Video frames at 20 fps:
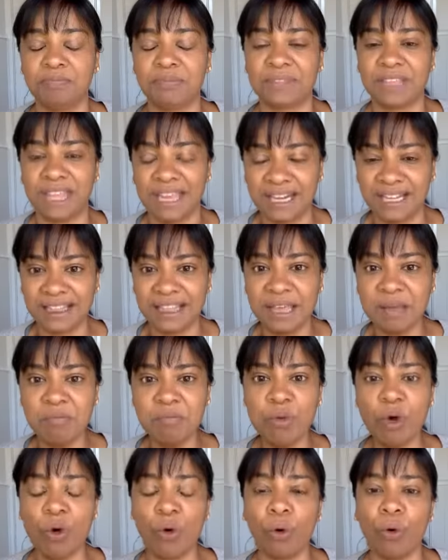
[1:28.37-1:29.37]
getting
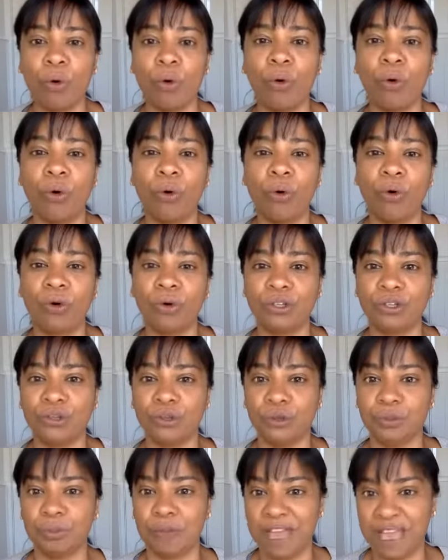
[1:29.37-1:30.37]
them, or
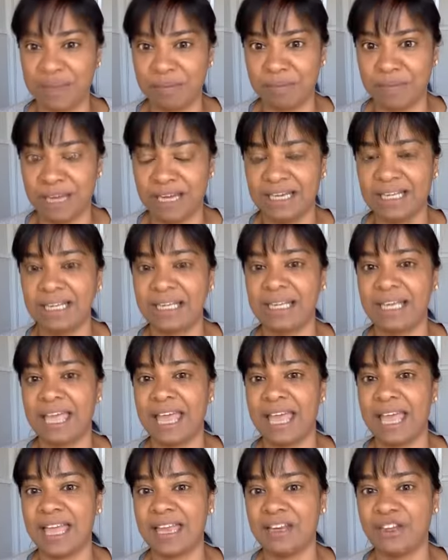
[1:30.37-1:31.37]
you pay money
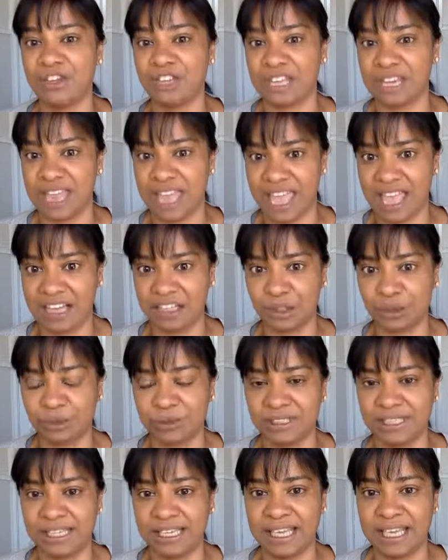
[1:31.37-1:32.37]
and you can
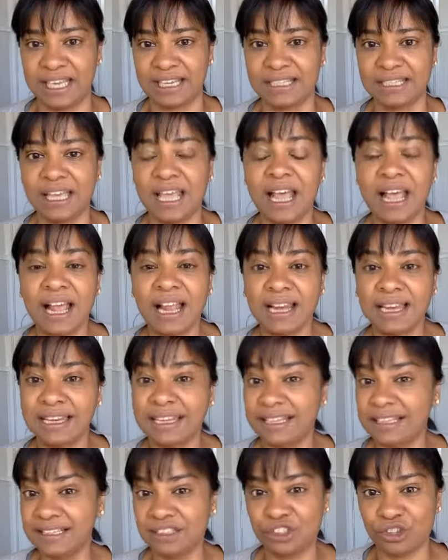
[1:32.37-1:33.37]
actually get
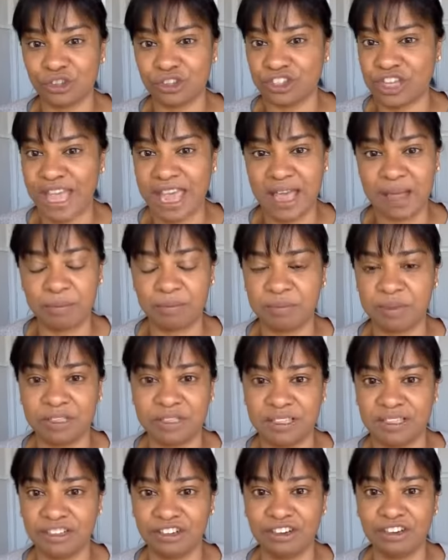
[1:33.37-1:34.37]
leads on tap,
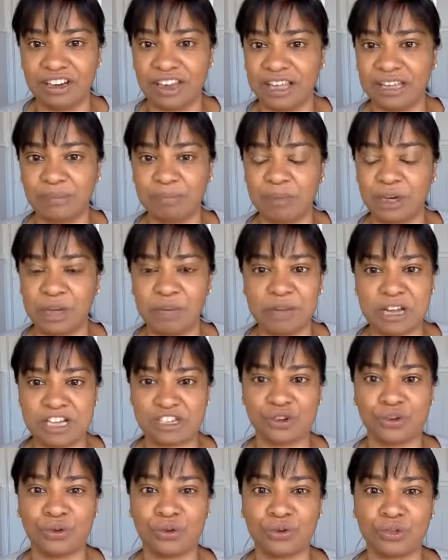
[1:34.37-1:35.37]
you know, like pretty
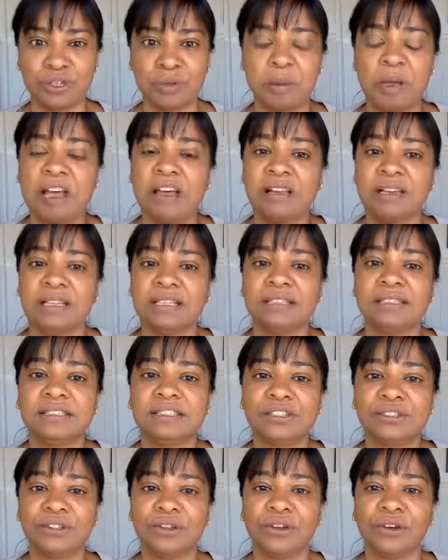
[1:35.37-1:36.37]
much on autopilot.
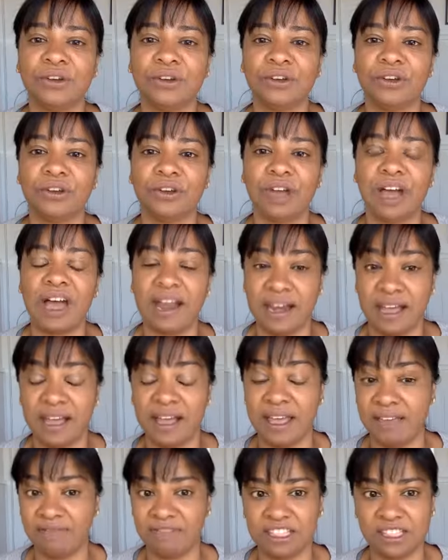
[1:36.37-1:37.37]
So I know I
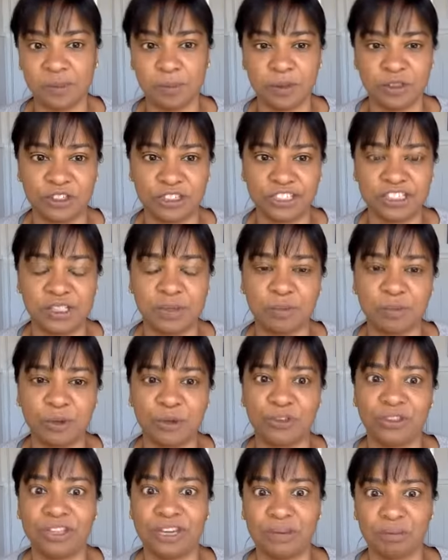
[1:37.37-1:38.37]
have experienced
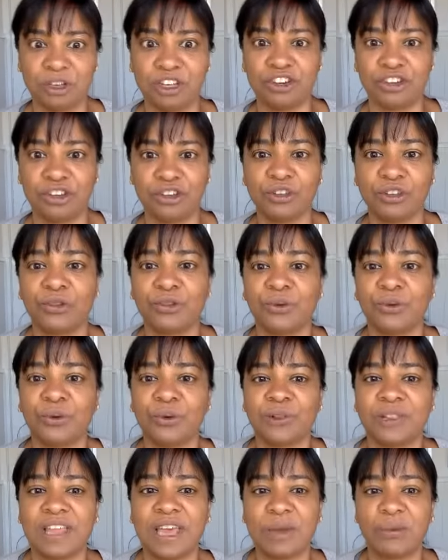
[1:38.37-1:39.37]
both, and I'm going to go through
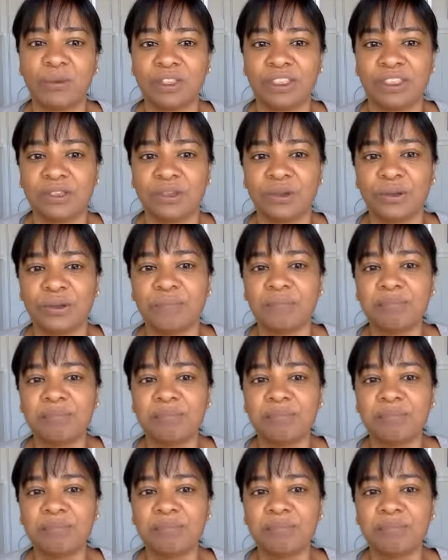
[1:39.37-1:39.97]
all that with you.